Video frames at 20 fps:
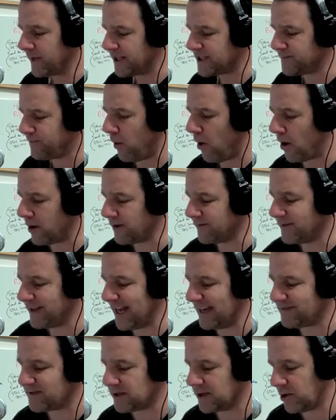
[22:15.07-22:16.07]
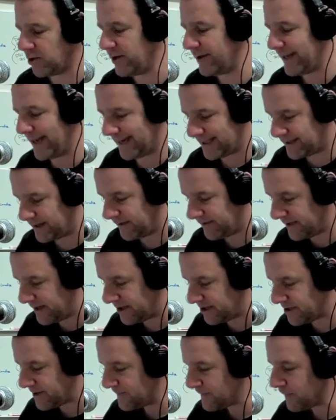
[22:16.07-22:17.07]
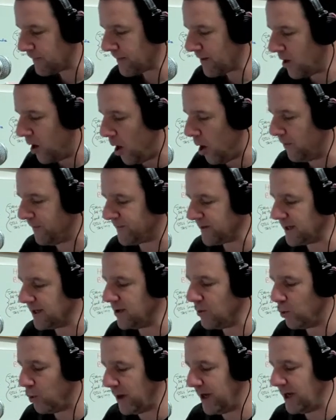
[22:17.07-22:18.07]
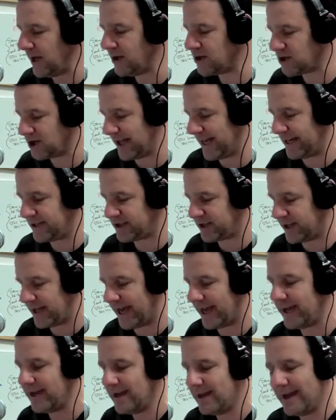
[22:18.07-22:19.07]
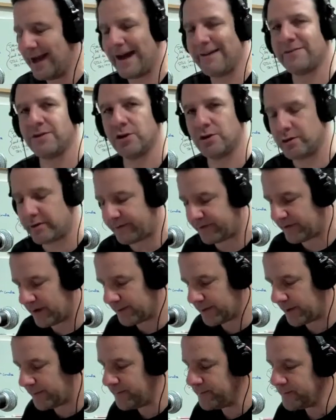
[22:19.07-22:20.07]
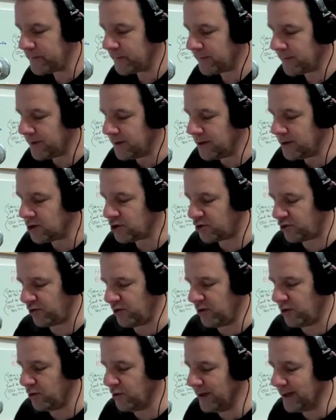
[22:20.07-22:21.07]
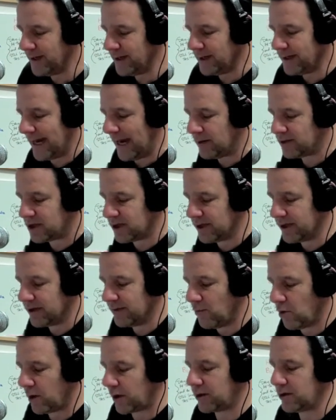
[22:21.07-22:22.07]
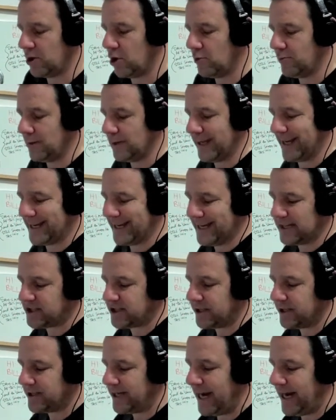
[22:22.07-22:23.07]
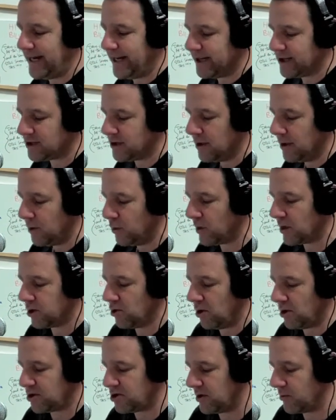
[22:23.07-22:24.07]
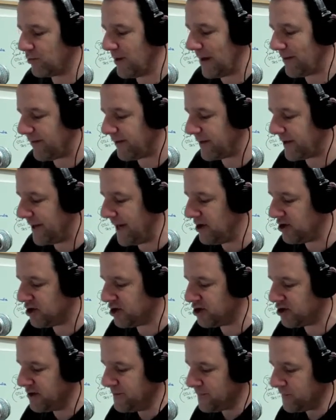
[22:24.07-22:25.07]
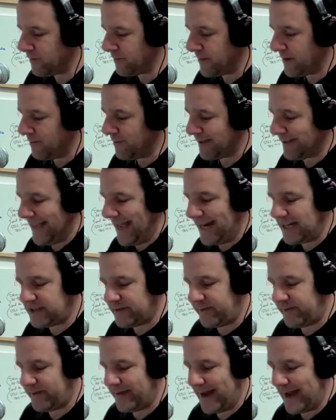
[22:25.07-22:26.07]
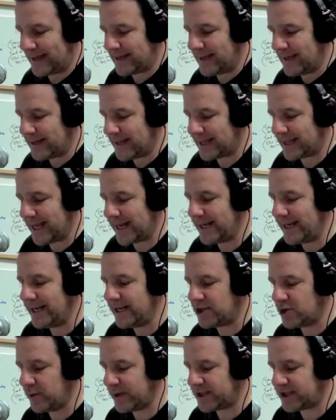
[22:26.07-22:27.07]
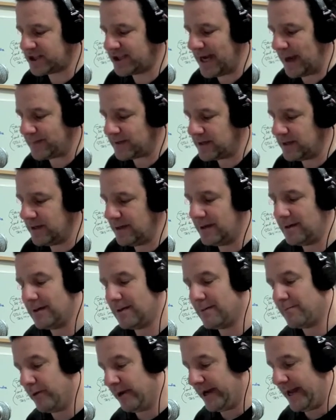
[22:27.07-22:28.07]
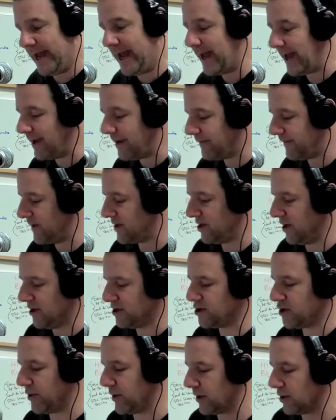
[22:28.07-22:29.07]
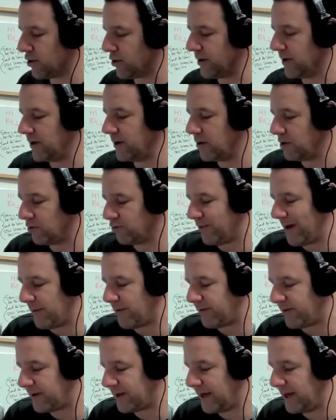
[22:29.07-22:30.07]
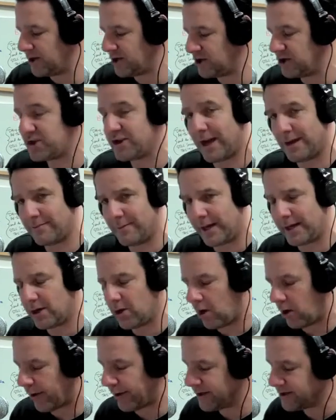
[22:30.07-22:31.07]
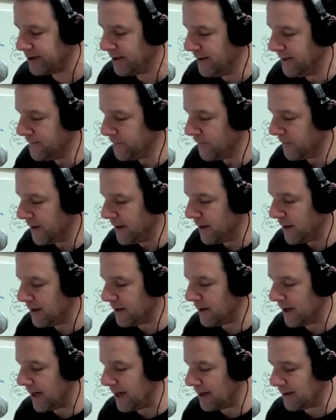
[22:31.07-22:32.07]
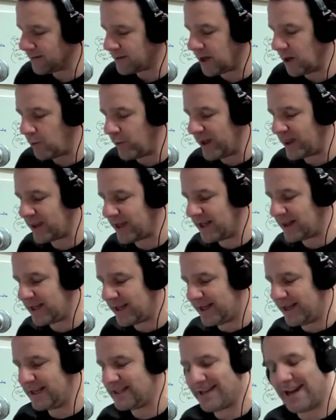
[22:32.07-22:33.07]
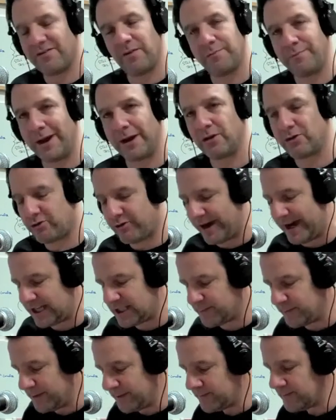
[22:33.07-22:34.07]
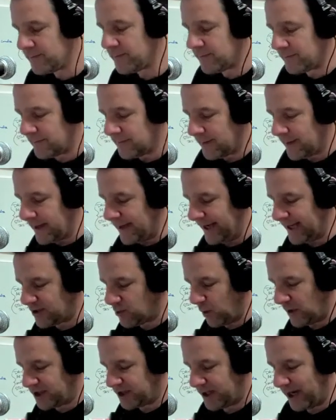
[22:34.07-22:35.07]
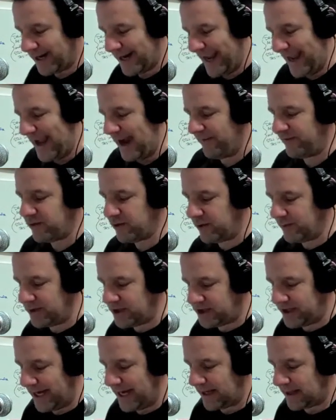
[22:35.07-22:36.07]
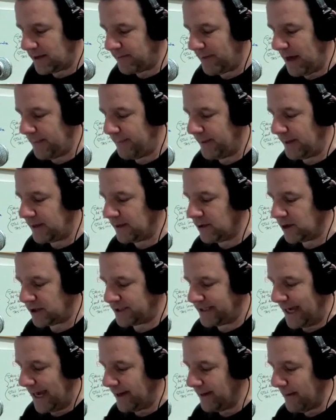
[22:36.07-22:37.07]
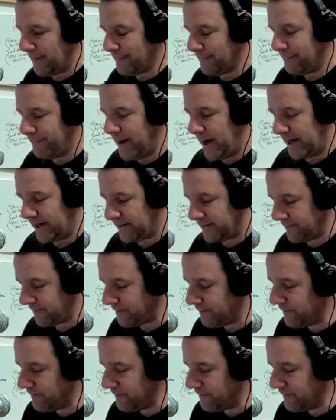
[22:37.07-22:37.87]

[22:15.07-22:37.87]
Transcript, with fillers: It's part of life's learning activities. Hopefully we slash they have learned from them. True, now it's a little more global and instantaneous with long-term ramifications, but that is a fact that they need to accept. But hey, if adults aren't learning the ramifications, and many aren't, uh, can we think the kids have a better grasp? It's what's done after the mistake that might be looked at. But